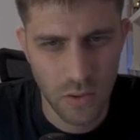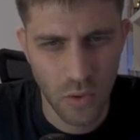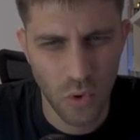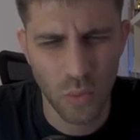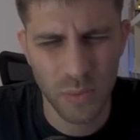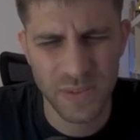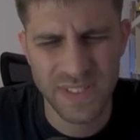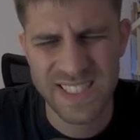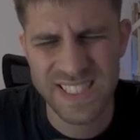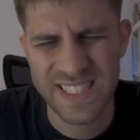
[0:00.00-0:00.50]

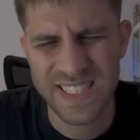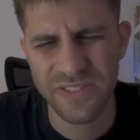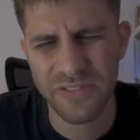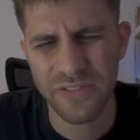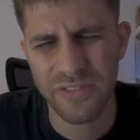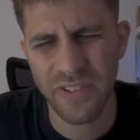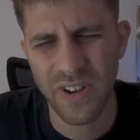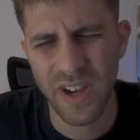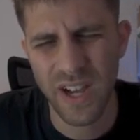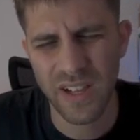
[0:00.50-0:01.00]
Oh, but
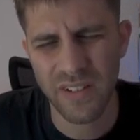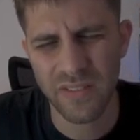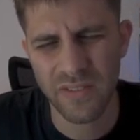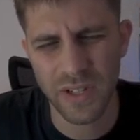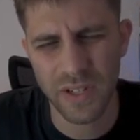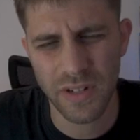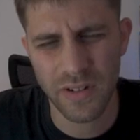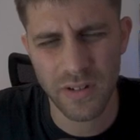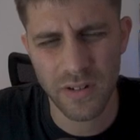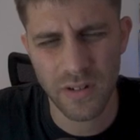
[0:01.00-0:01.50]
c5
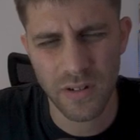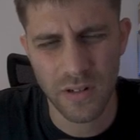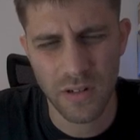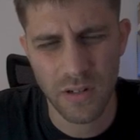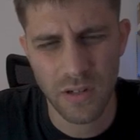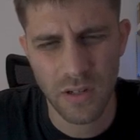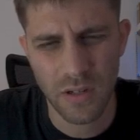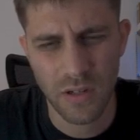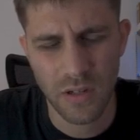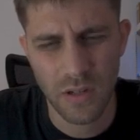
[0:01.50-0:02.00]
here.
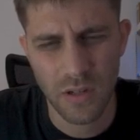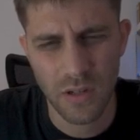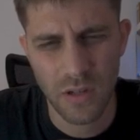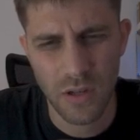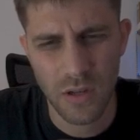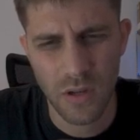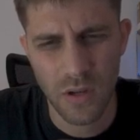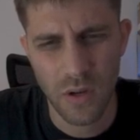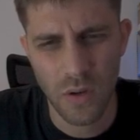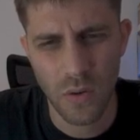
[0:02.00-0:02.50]

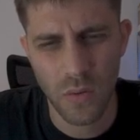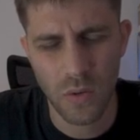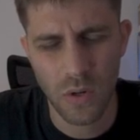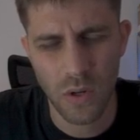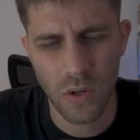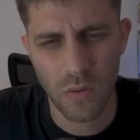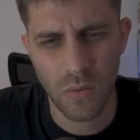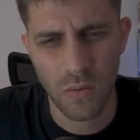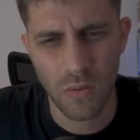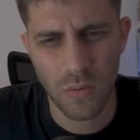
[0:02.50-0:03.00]
Oh
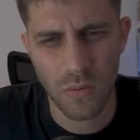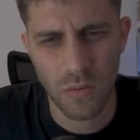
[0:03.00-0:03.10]
no.